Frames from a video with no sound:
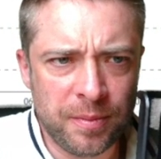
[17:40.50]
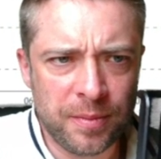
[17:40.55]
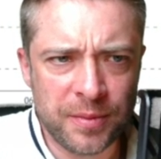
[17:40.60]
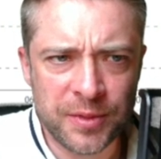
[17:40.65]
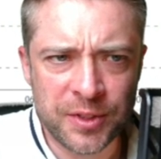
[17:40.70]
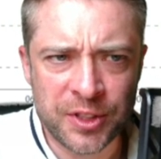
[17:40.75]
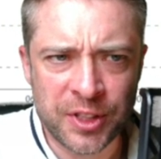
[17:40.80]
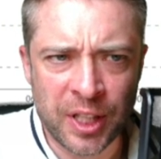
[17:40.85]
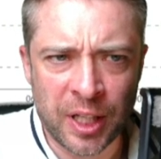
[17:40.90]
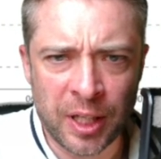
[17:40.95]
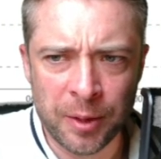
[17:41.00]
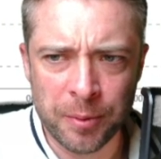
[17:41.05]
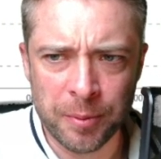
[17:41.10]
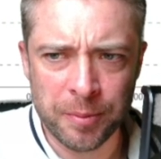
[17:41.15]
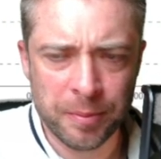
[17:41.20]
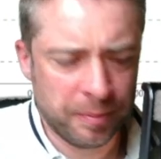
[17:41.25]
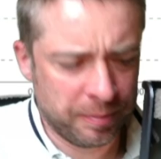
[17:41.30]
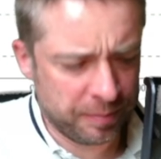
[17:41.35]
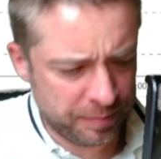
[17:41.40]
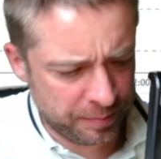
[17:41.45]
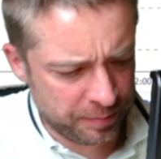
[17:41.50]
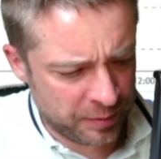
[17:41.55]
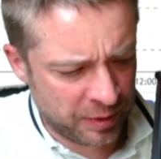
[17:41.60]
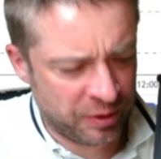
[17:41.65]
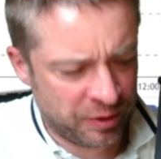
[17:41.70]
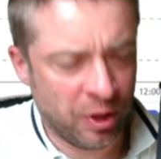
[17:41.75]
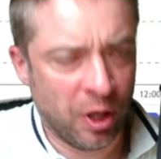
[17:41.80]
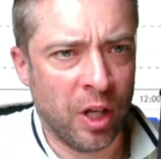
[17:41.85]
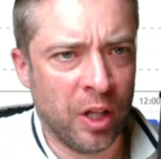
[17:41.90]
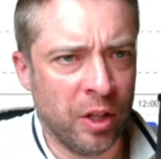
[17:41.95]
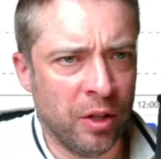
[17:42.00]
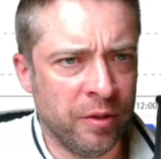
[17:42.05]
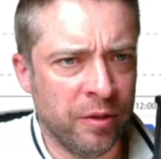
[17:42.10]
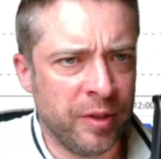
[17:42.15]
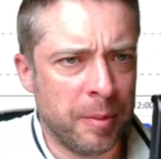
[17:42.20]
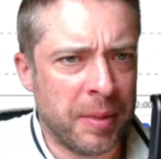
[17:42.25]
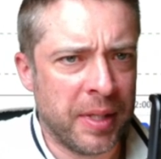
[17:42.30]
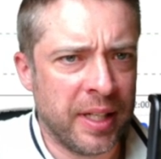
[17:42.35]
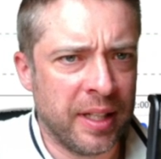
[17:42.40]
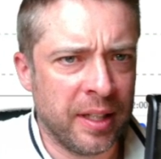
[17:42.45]
So we've got a
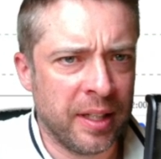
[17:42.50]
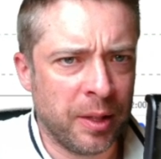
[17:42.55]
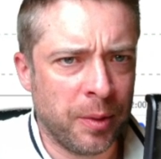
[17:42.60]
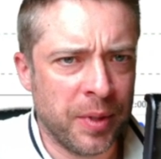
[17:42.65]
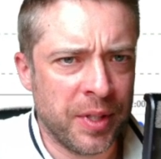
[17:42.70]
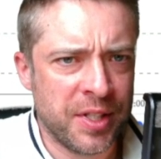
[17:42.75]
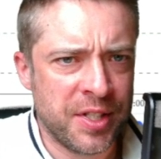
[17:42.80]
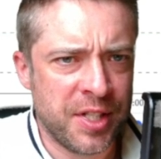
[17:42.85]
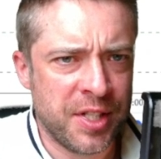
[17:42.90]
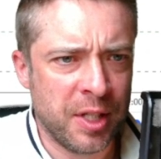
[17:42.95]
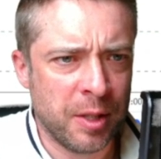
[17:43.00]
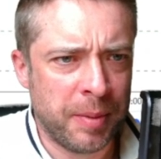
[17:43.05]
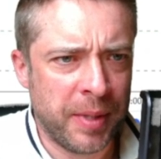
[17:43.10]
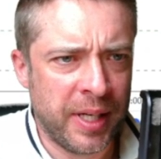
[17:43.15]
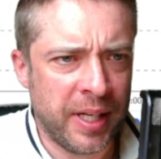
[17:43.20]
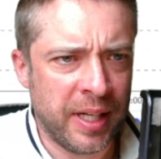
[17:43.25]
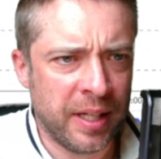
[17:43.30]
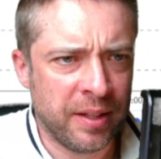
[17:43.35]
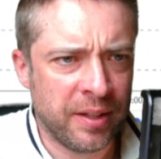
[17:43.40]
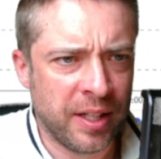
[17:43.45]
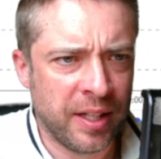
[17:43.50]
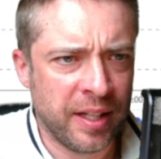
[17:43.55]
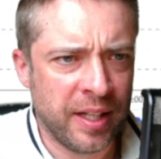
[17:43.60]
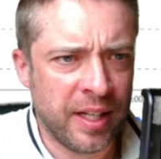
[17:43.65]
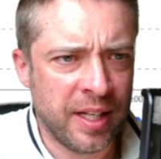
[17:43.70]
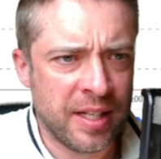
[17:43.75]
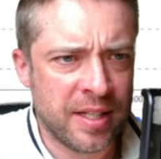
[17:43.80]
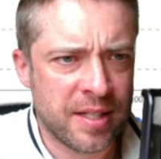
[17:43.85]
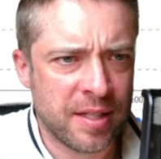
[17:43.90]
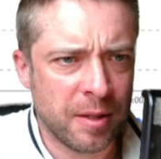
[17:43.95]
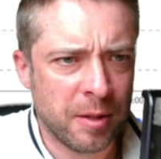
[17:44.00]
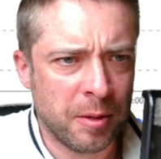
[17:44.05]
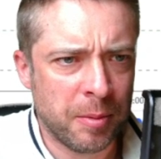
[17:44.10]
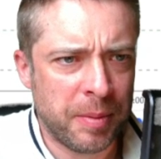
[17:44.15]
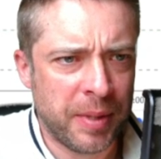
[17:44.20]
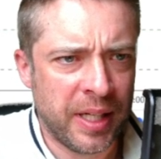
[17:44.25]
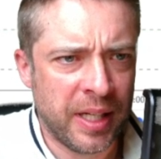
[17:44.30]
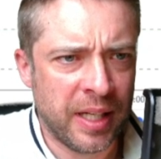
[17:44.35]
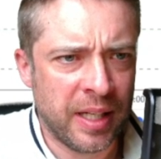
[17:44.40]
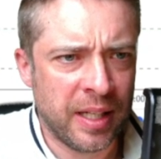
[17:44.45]
lovely bit of liquidity up here. Look at this up
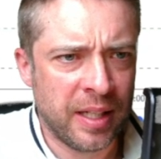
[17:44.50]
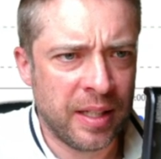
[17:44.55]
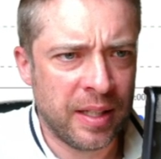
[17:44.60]
here.